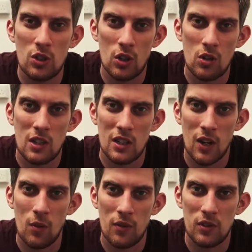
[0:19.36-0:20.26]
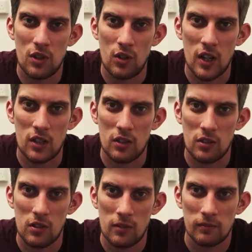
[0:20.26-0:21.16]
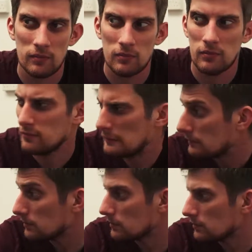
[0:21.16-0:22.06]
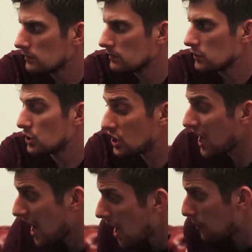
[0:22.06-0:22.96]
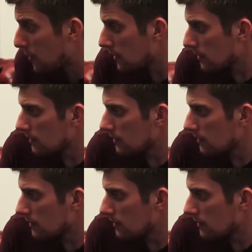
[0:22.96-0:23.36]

do to deal with distractions? Shut up!